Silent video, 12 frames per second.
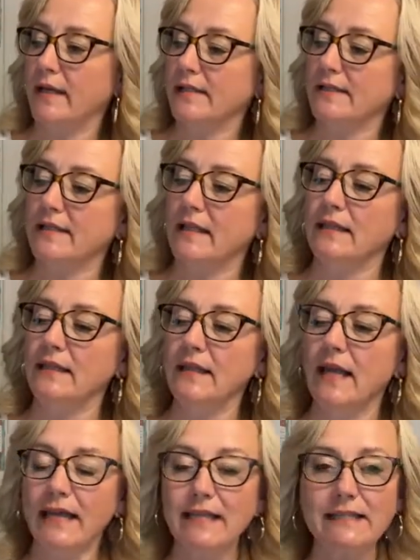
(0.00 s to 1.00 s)
it's the
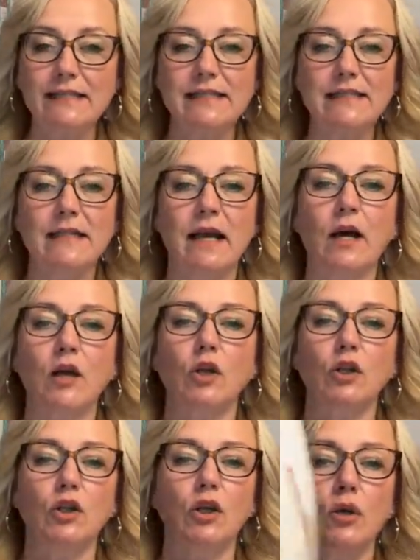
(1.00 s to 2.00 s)
Lights
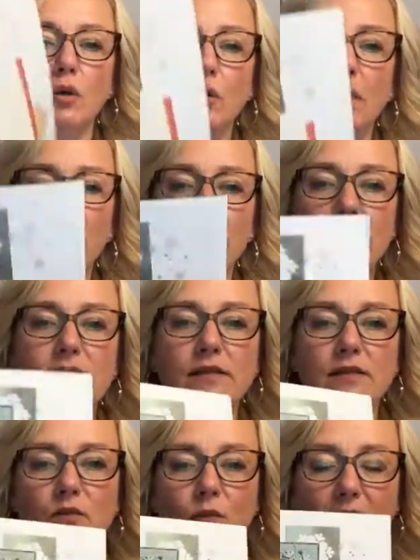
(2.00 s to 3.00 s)
Aglow
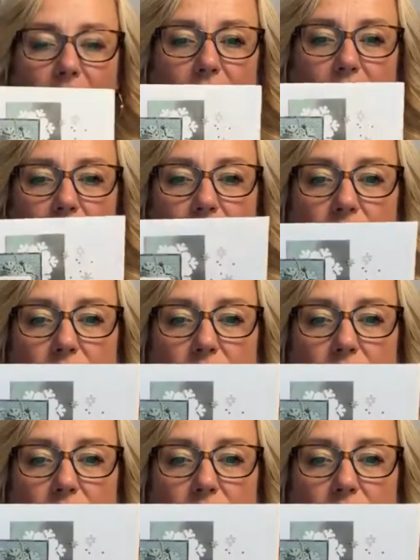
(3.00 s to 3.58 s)
Suite.